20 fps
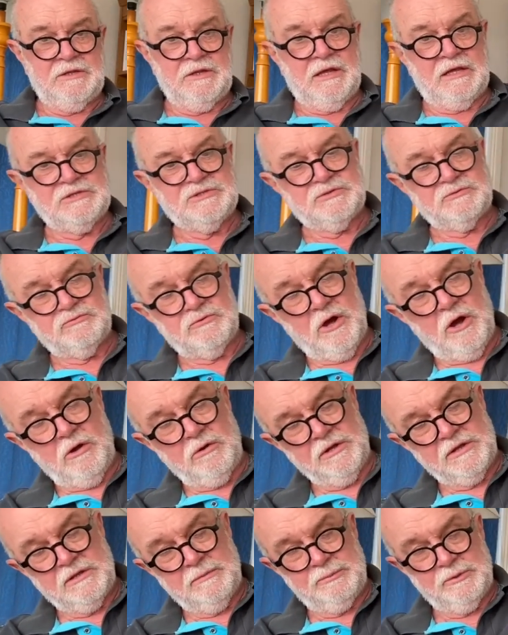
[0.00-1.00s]
as you're
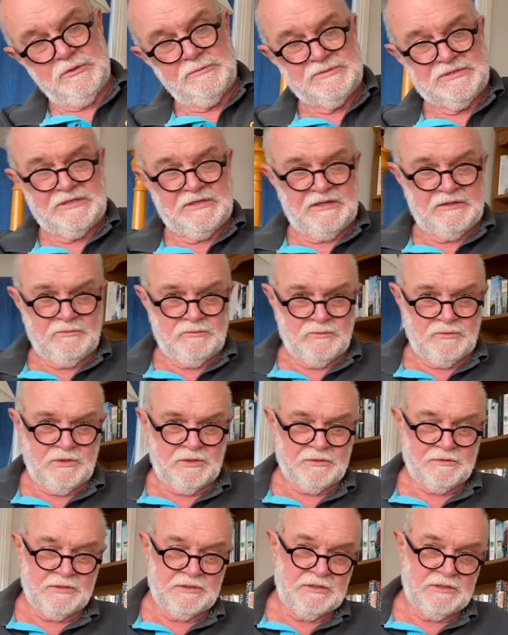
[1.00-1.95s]
rolling, the boom's hitting the water,